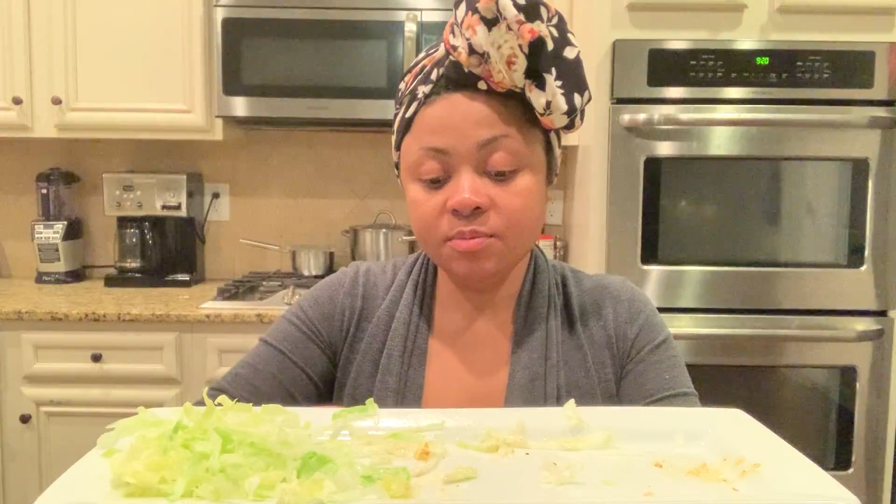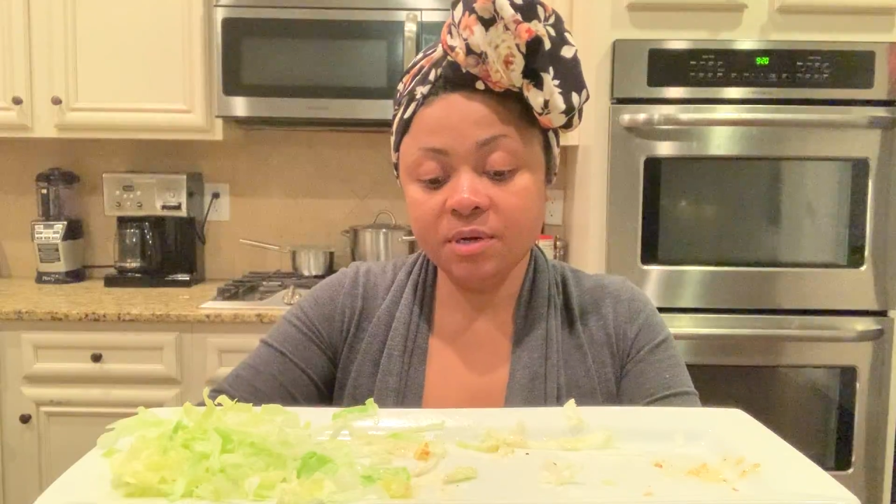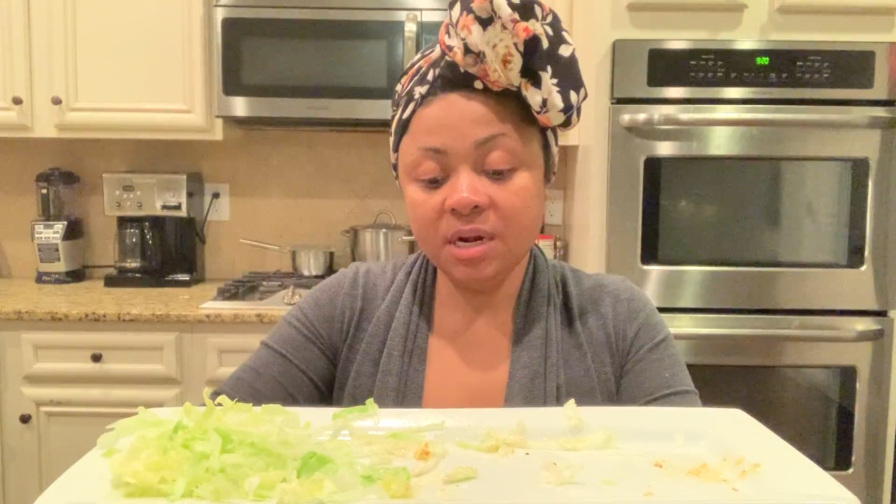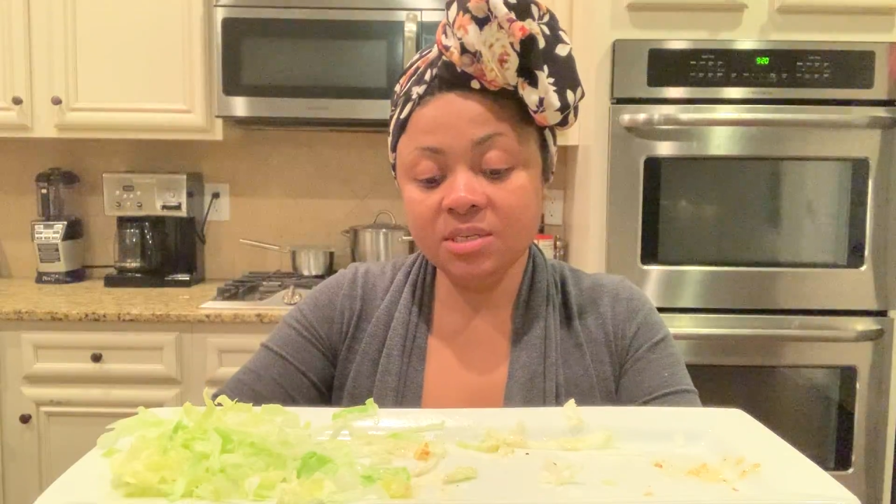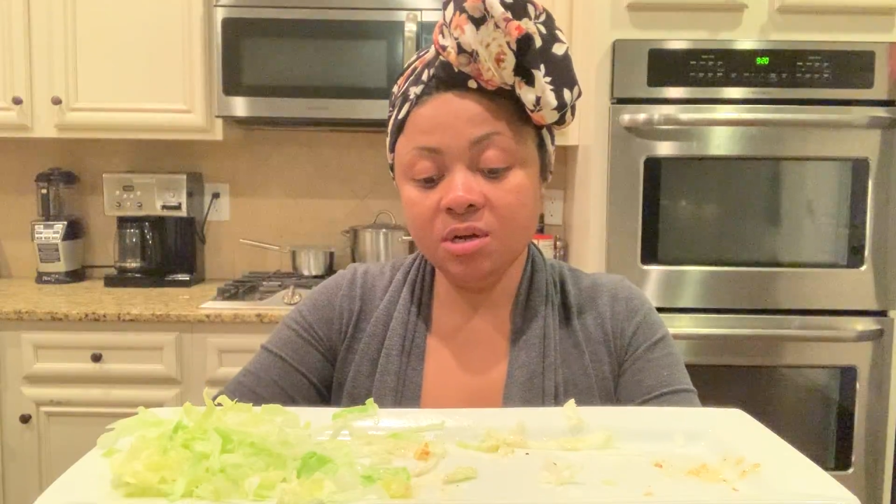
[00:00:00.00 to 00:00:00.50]

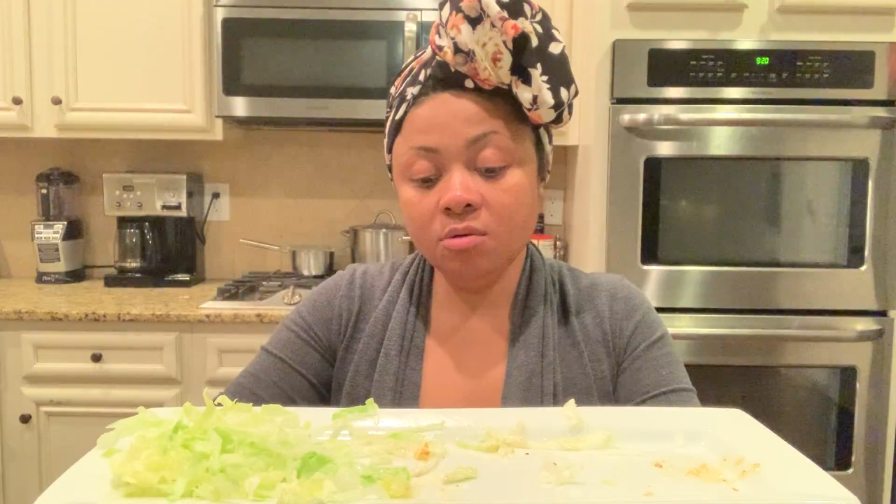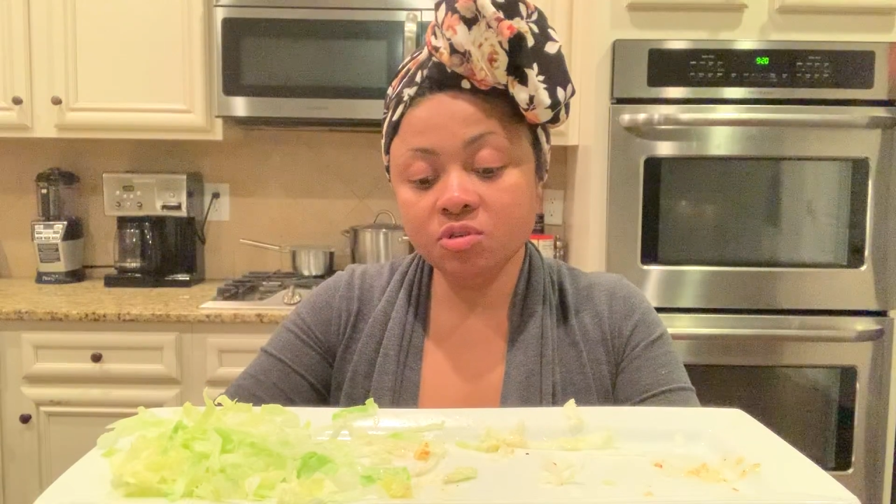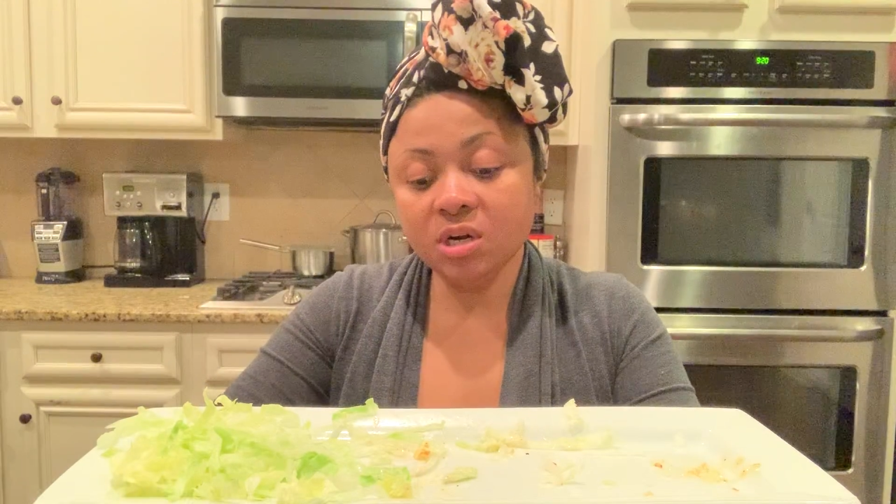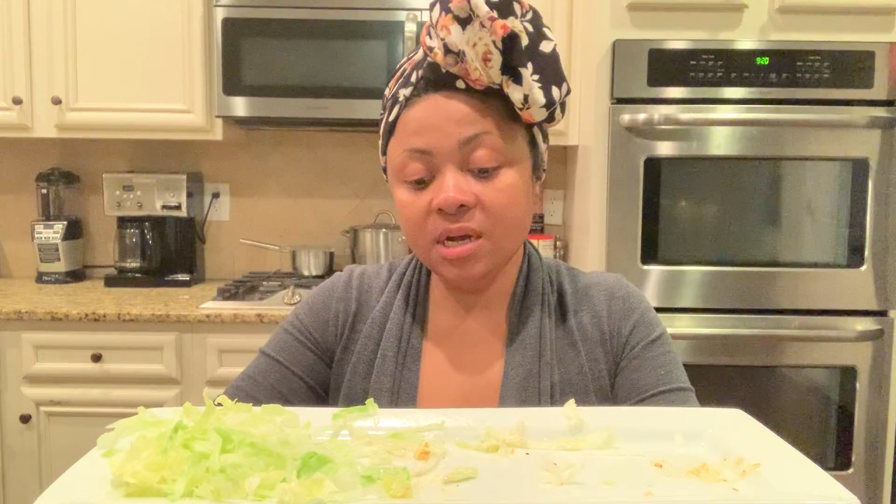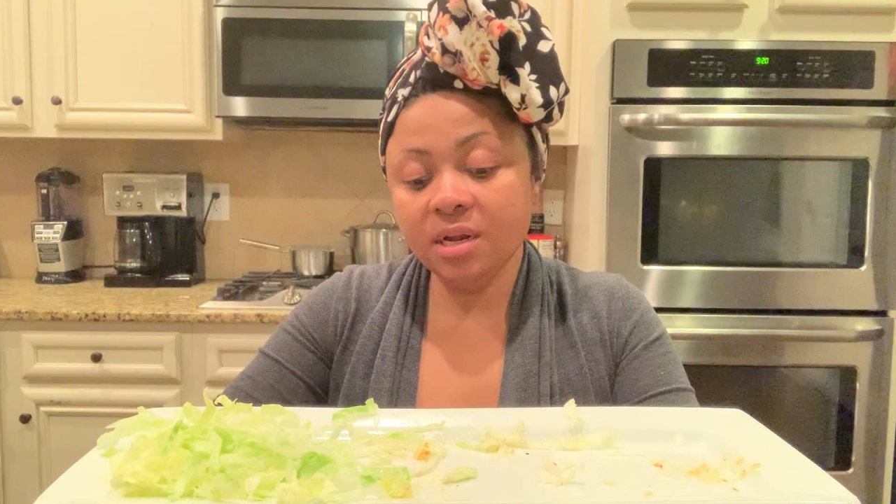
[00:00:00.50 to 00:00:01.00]
but I
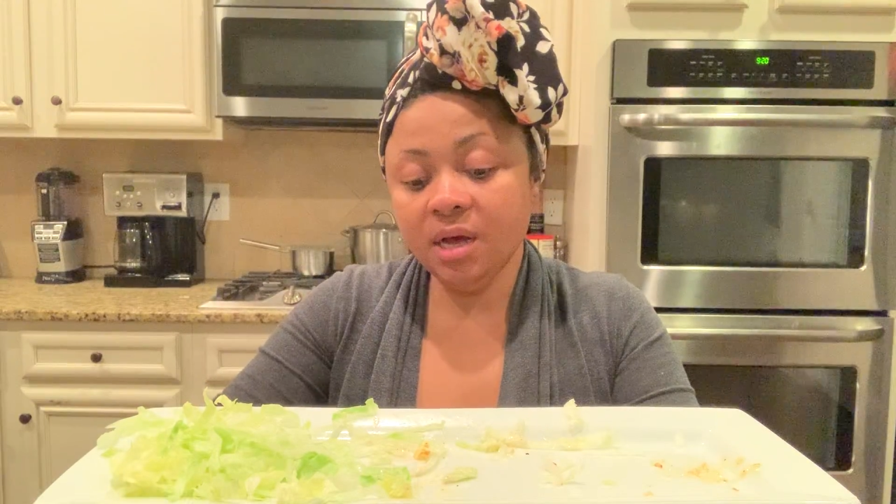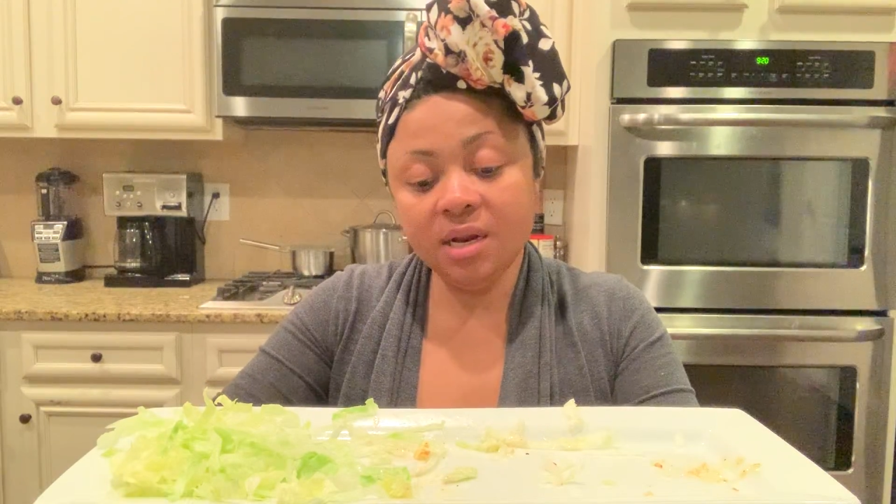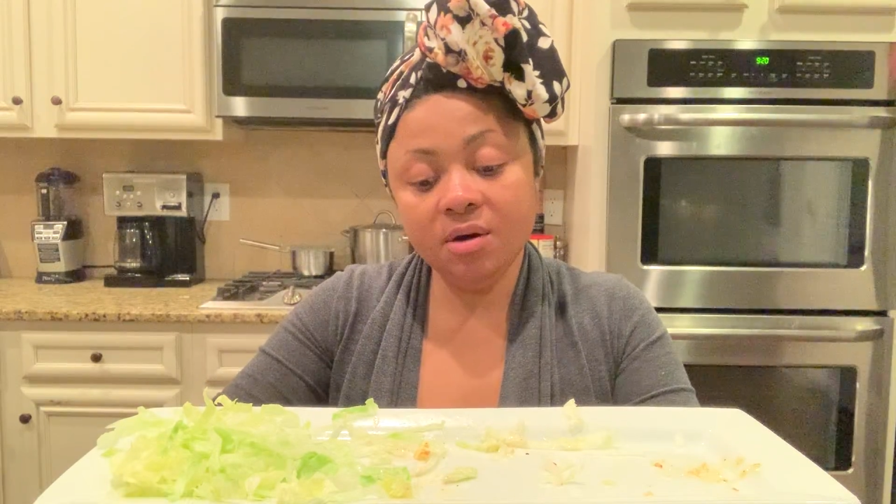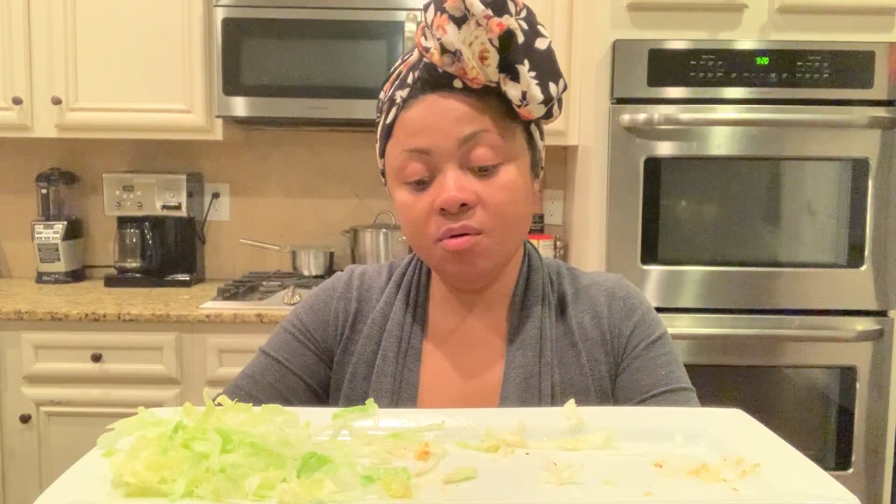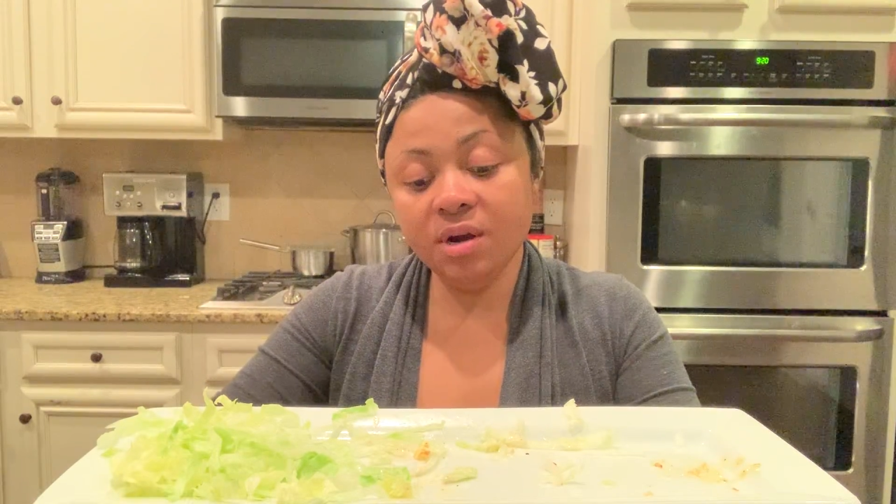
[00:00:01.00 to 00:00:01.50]

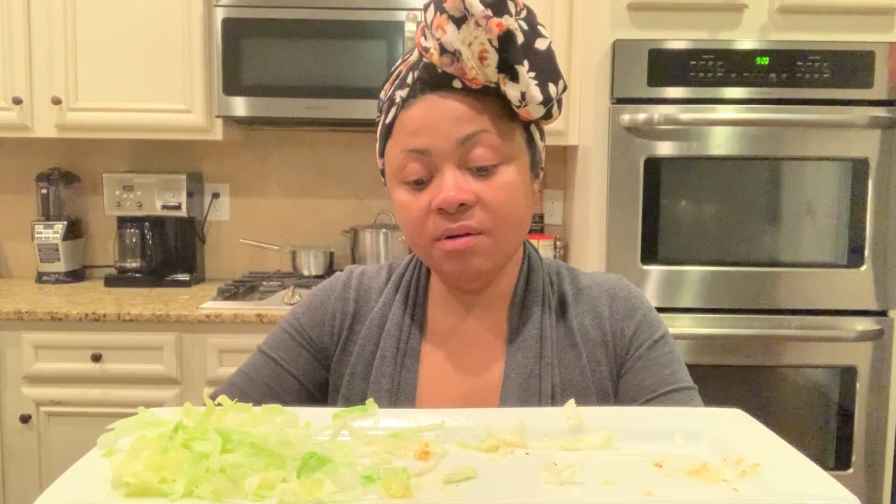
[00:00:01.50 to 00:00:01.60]
don't